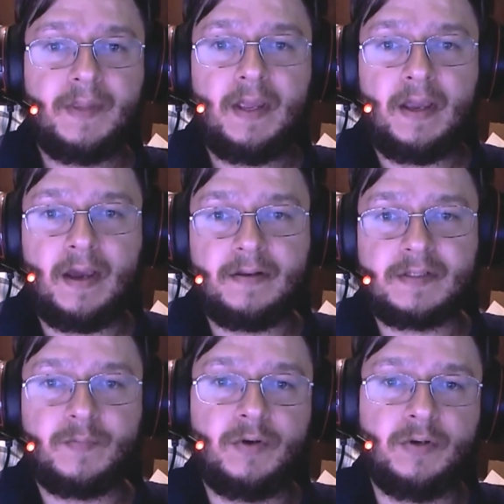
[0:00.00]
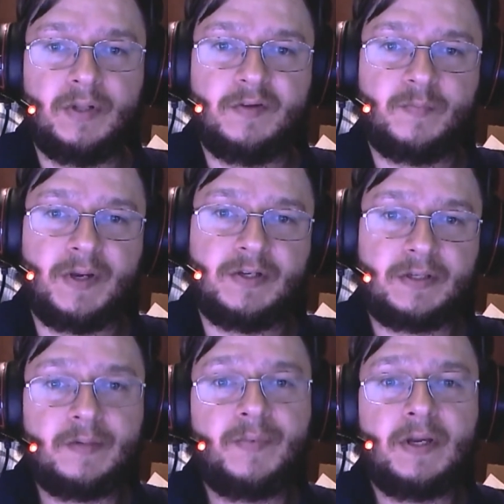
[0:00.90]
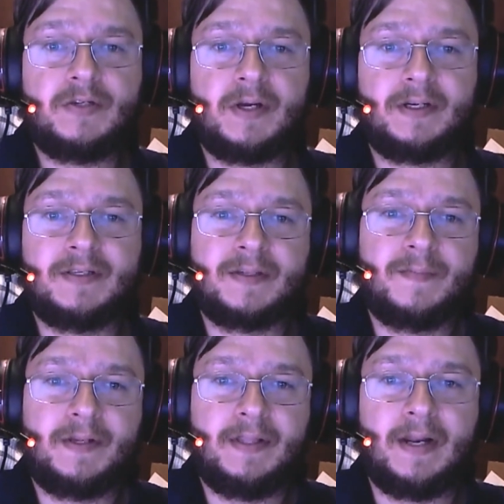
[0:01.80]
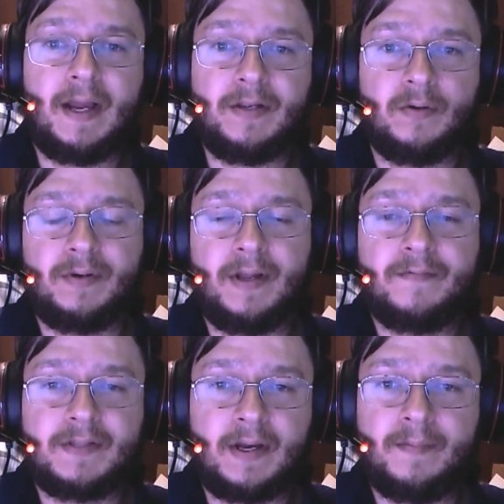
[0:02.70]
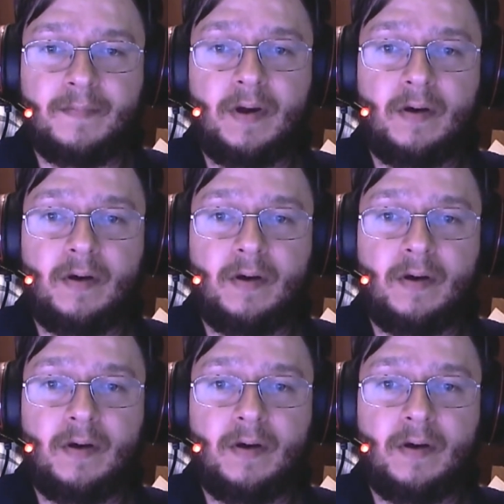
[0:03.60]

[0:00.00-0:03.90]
and as someone who lives paycheck to paycheck, it's something that I don't have time